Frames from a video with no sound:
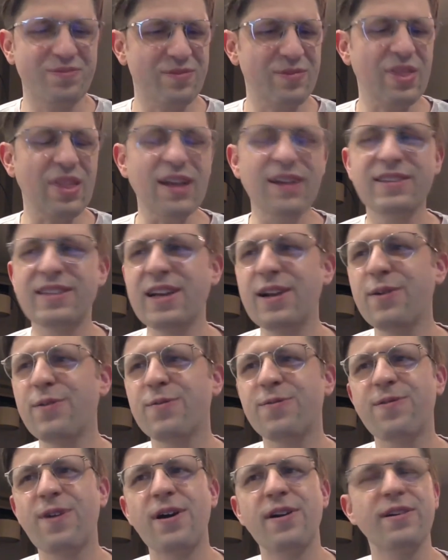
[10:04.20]
I
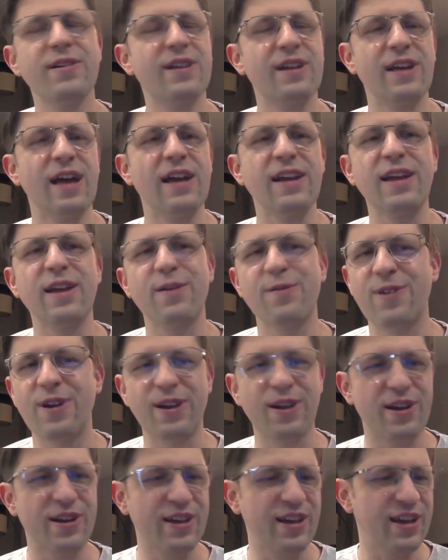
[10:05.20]
didn't get
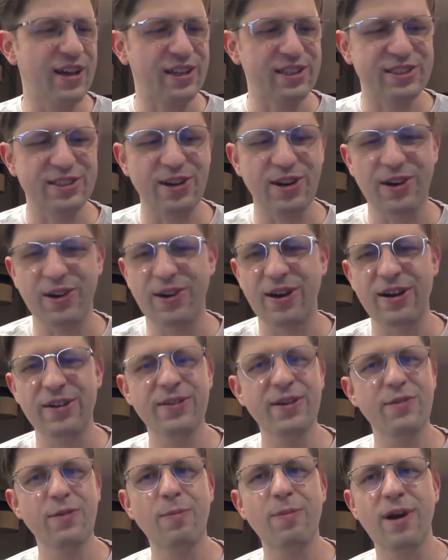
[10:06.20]
funding on Kickstarter. I don't
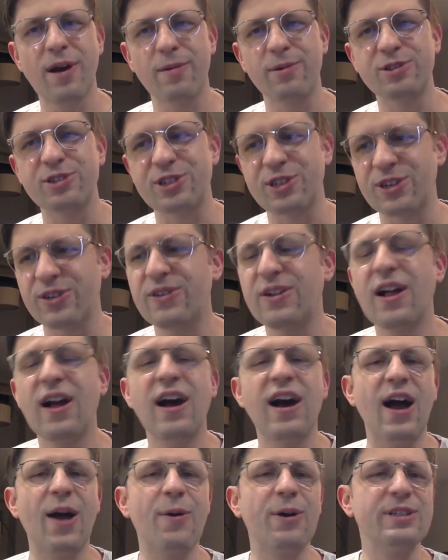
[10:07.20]
have a publisher.
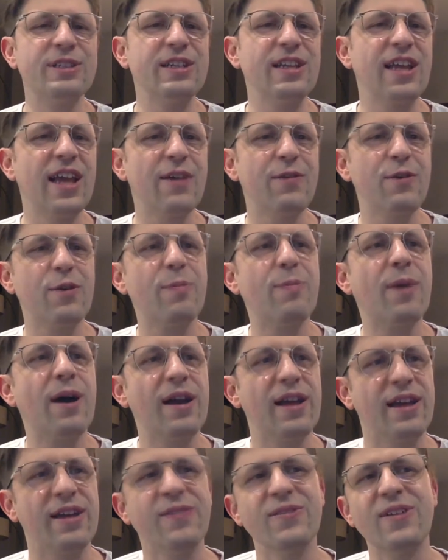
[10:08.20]
I wasn't given
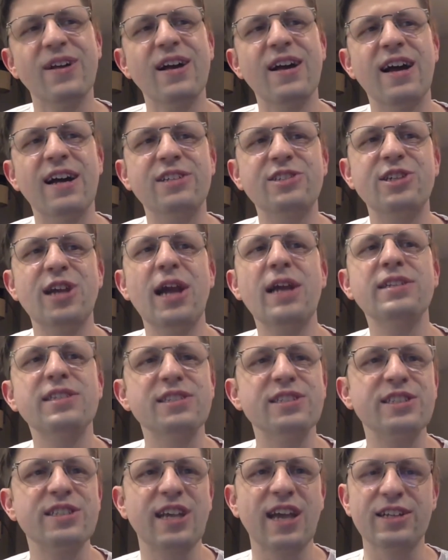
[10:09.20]
money. A change in
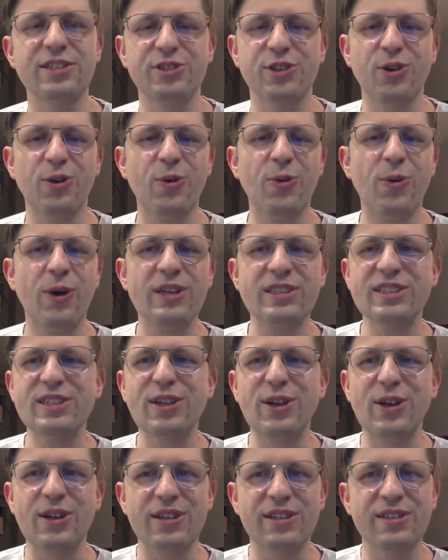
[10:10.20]
schedule wasn't
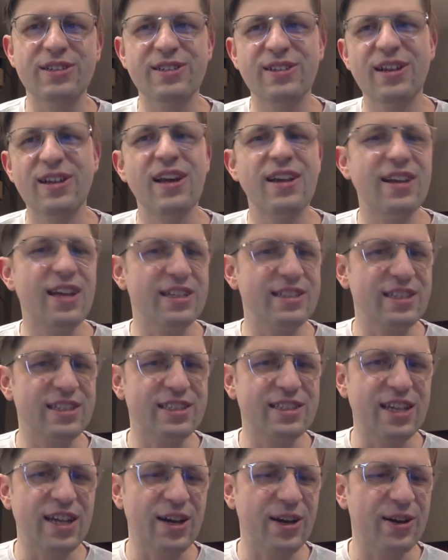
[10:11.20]
going to
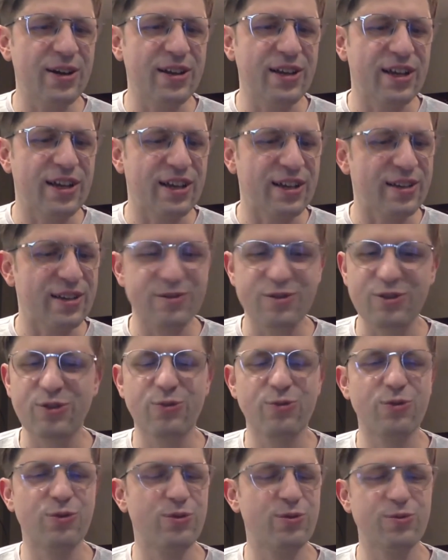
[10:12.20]
necessarily
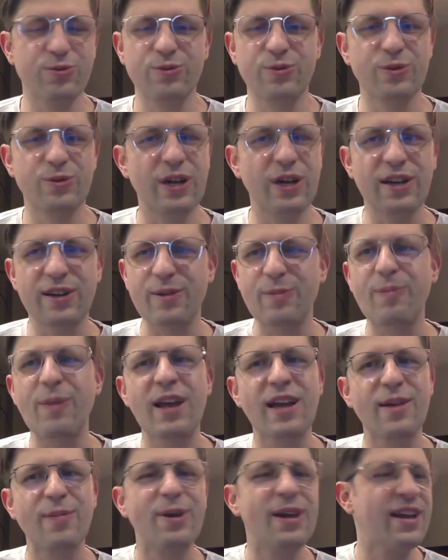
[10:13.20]

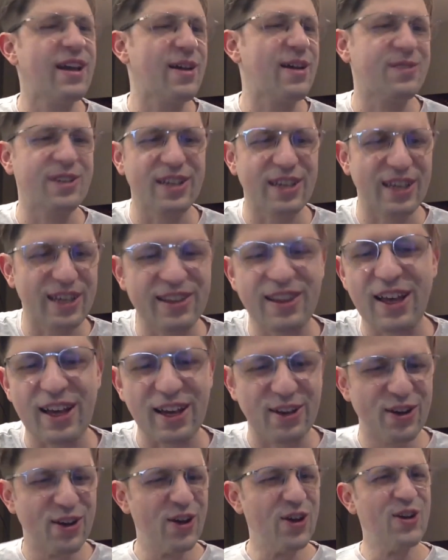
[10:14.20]
make me have to eat
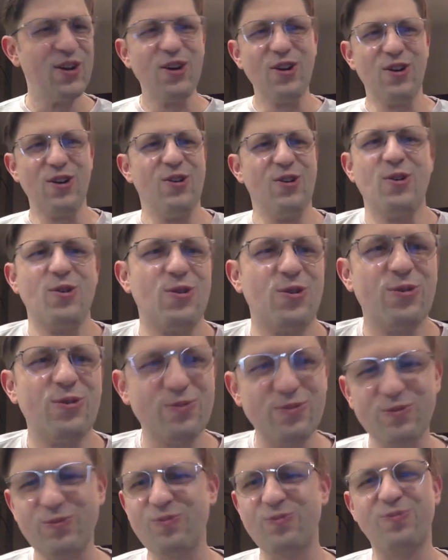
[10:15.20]
like
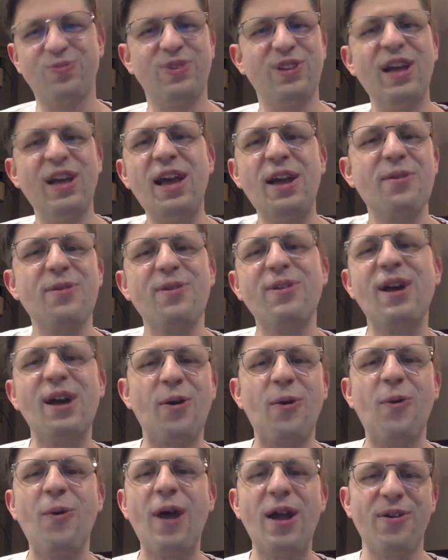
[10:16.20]
plain like
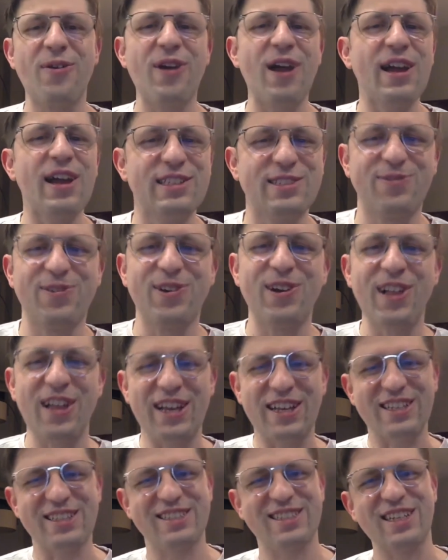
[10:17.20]
white rice for
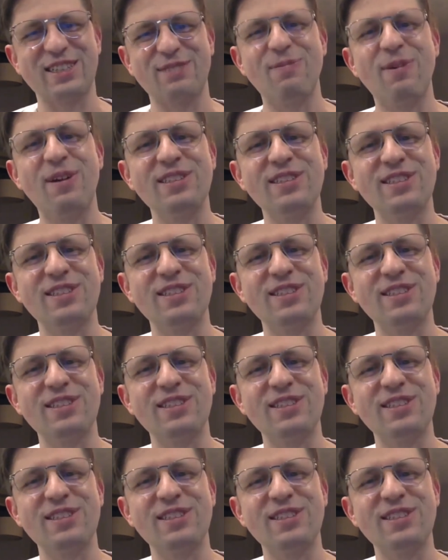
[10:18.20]
like 6 months on